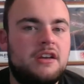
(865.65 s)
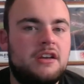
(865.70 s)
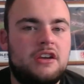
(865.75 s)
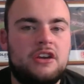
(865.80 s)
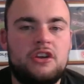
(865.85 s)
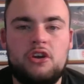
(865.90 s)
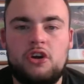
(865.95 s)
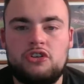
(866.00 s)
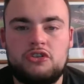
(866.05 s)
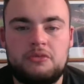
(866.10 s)

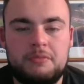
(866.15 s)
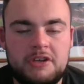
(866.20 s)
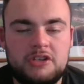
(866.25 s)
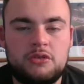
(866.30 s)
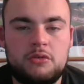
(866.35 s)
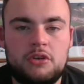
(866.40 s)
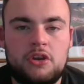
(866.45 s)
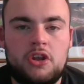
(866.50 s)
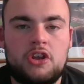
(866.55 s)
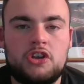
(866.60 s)
You know, just make
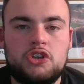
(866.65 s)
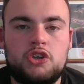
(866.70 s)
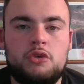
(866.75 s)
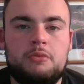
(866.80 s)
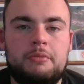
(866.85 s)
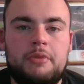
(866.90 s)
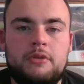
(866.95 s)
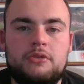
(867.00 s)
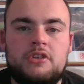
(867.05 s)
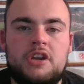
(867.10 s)
sure they've got the
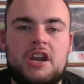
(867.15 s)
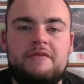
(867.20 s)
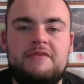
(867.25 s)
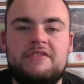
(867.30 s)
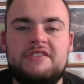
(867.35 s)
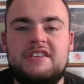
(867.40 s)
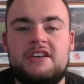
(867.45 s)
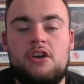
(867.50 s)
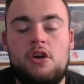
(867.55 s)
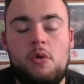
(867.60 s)
shooting boots on
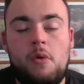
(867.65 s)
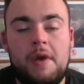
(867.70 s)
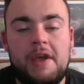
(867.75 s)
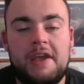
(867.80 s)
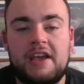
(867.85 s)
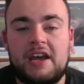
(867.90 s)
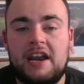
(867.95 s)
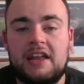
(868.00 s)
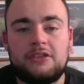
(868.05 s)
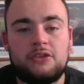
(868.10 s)
every single
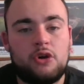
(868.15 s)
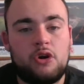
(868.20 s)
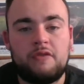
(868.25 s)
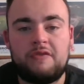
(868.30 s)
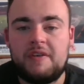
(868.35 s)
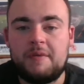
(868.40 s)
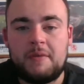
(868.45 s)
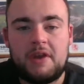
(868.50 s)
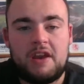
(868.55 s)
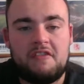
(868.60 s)
week, and I don't
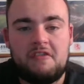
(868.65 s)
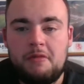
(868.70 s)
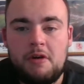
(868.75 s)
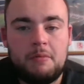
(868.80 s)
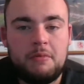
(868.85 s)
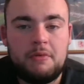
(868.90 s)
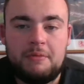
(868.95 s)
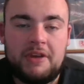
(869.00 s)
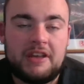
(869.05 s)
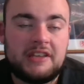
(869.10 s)
think we'll have a
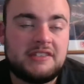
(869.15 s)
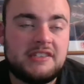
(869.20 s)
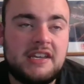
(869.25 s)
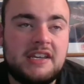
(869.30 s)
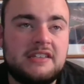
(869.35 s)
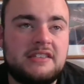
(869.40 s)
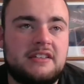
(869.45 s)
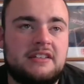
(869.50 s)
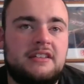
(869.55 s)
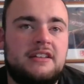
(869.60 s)
problem next
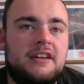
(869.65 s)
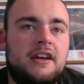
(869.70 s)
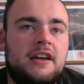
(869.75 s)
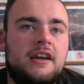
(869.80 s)
season.